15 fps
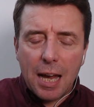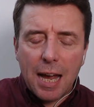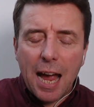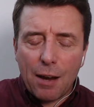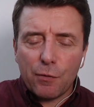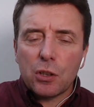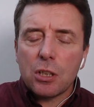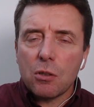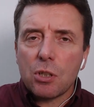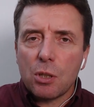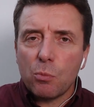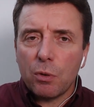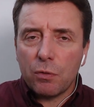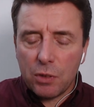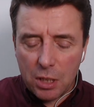avenues
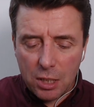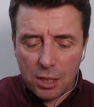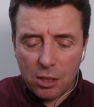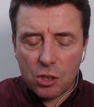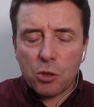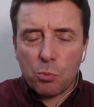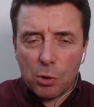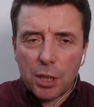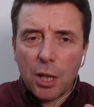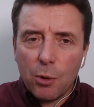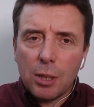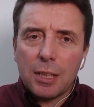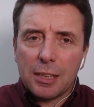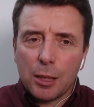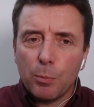that we've discussed, we'll go a
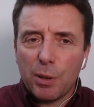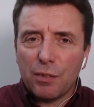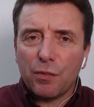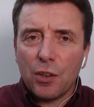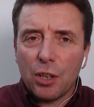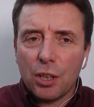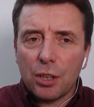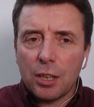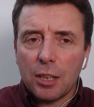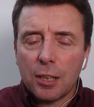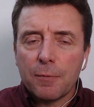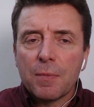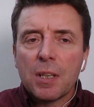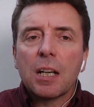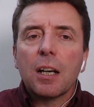little bit
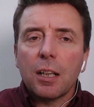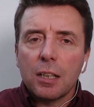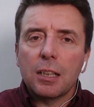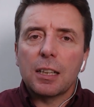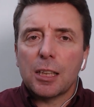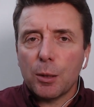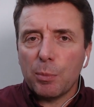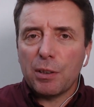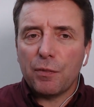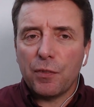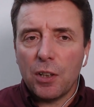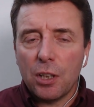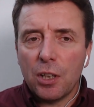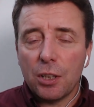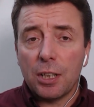further and a little bit
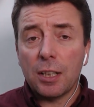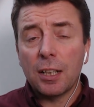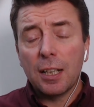further.